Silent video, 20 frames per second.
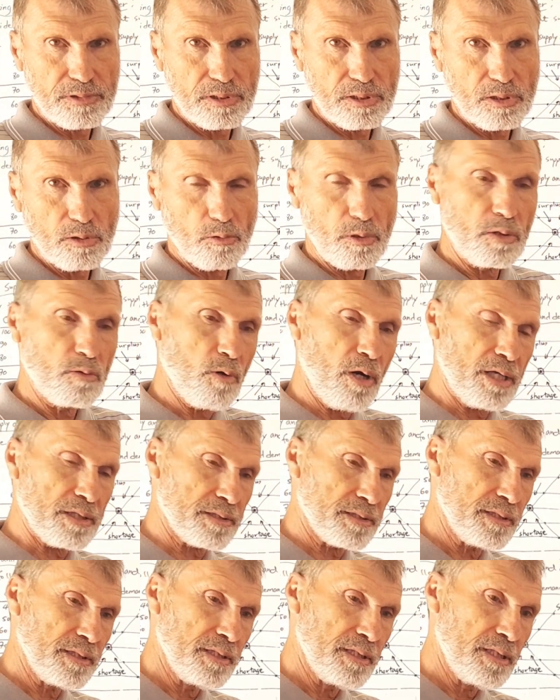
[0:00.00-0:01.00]
When what?
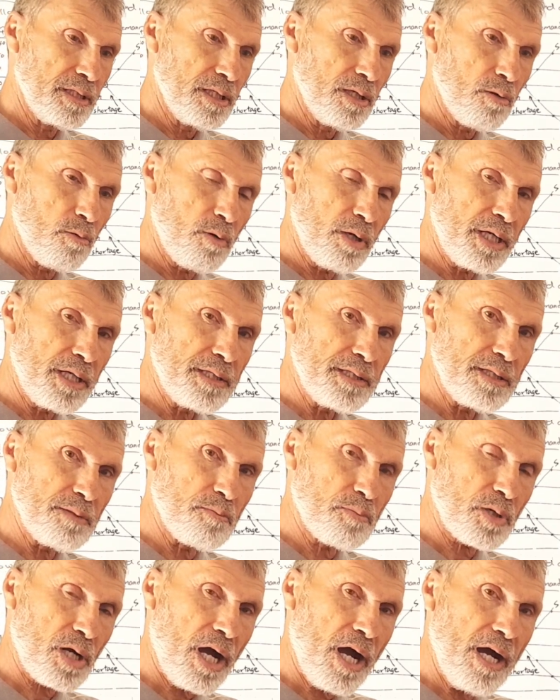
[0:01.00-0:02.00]
When the
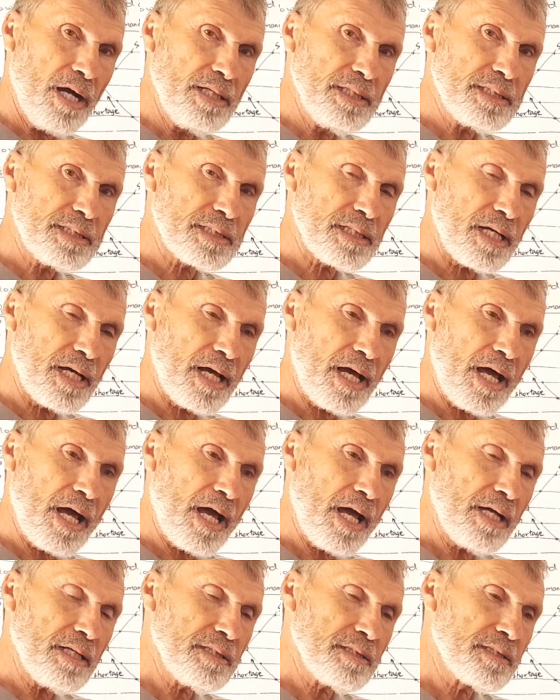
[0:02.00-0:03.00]
price
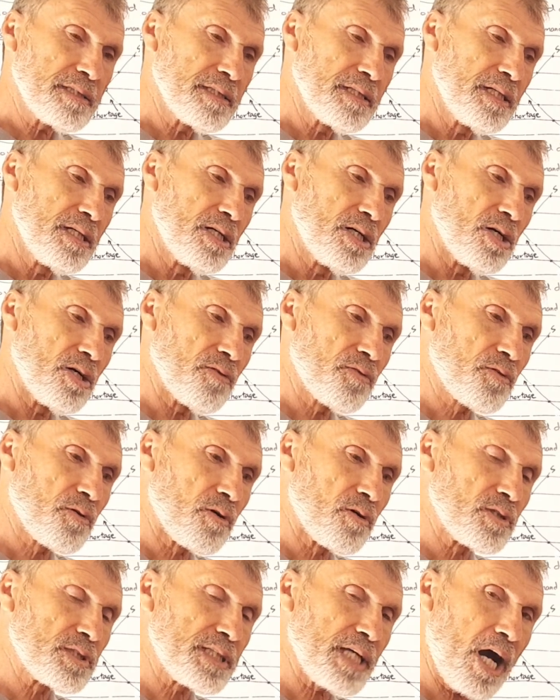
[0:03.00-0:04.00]
and, of
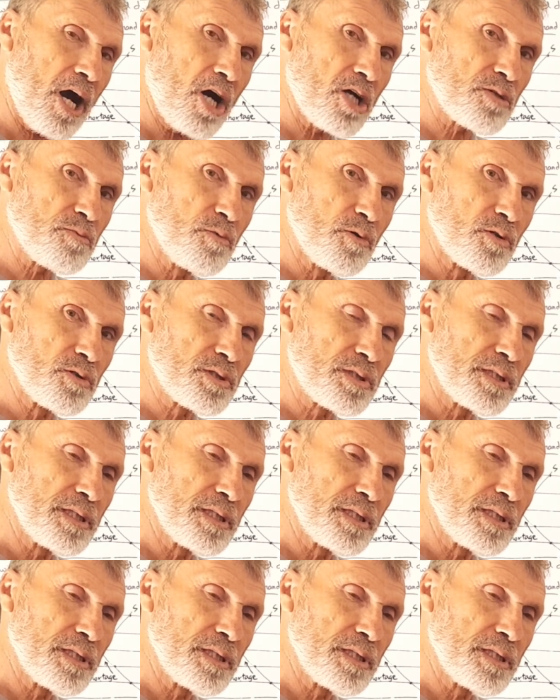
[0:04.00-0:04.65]
course, output